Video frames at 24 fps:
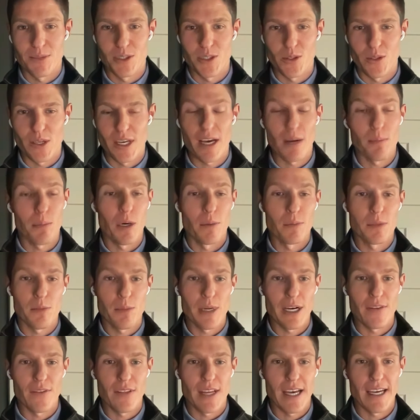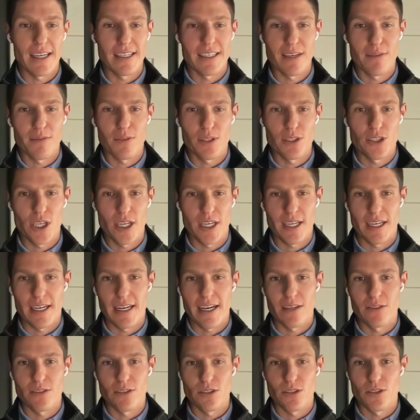So yeah, pumped about that. Definitely check
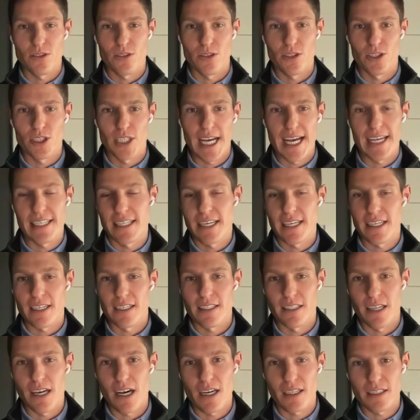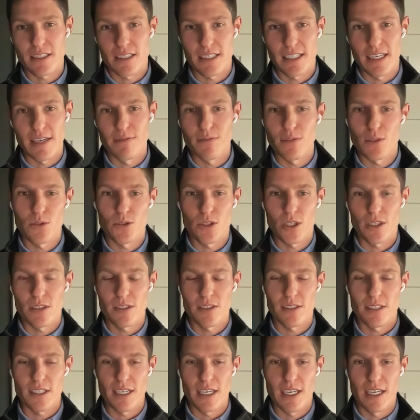it out. Just search AdTech Unlocked
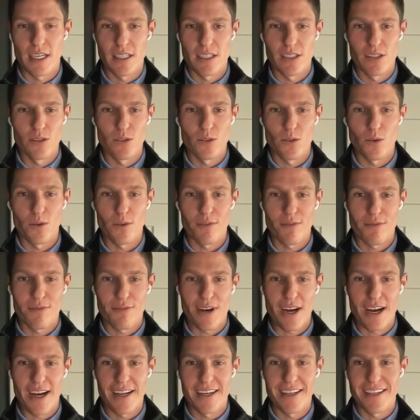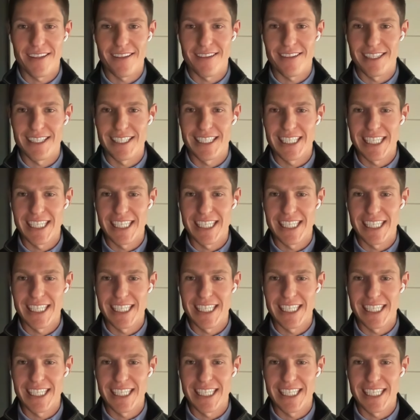InfoTrust and you'll find the